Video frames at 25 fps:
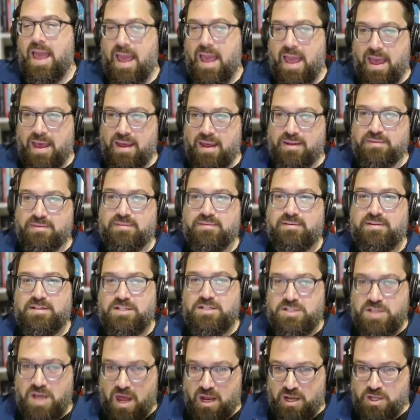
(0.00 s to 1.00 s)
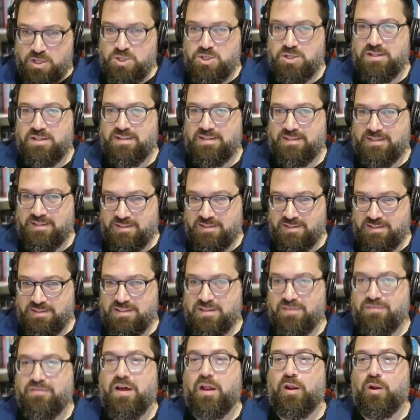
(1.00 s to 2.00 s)
as intelligently
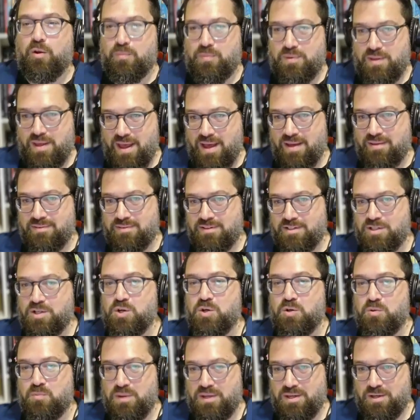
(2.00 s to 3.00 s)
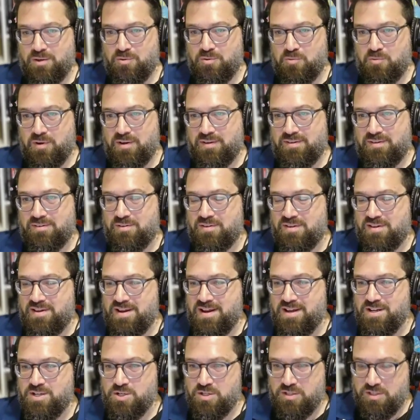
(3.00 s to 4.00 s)
developed as it could be, right? So the
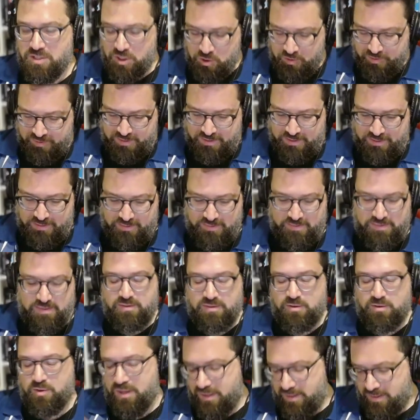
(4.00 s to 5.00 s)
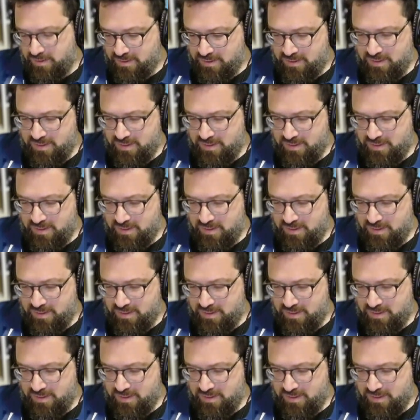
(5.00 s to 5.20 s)
engineer looks at it and says, okay,